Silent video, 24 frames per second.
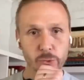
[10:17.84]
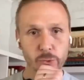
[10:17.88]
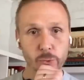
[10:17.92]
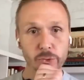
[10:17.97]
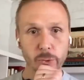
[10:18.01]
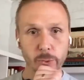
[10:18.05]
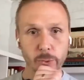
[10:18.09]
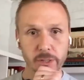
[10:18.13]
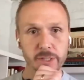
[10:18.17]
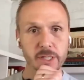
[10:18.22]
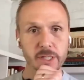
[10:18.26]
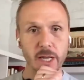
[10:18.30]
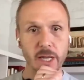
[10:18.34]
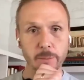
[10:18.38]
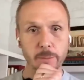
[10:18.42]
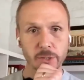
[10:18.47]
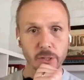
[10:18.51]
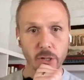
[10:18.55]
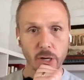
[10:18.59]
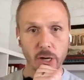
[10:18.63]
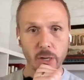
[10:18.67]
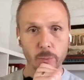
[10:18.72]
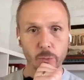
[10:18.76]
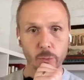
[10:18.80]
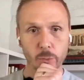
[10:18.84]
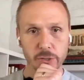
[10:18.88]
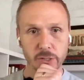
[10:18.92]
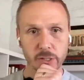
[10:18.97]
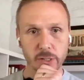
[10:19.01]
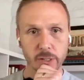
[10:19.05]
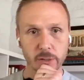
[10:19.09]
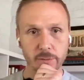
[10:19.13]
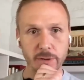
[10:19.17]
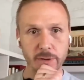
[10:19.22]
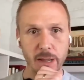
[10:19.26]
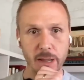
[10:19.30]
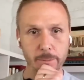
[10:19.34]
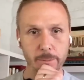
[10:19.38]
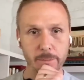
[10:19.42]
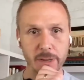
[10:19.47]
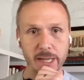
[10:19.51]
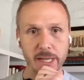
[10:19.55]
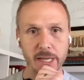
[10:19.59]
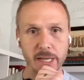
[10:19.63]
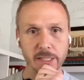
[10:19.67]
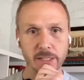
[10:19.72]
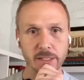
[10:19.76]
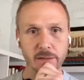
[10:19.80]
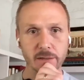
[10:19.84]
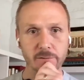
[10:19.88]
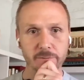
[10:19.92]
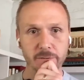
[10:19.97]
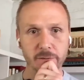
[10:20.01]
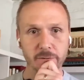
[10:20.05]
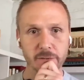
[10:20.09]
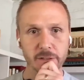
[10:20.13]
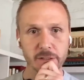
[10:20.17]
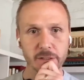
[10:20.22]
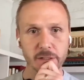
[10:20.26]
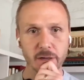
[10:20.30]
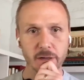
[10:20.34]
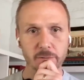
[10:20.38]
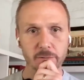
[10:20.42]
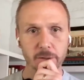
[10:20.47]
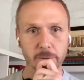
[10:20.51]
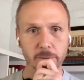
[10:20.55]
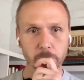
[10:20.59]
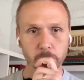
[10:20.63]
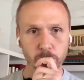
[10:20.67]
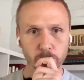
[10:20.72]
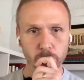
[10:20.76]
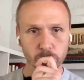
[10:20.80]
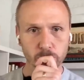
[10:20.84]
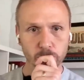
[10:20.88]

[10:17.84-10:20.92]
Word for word: was also at the same time, wasn't it, around May eighteen fifty-seven?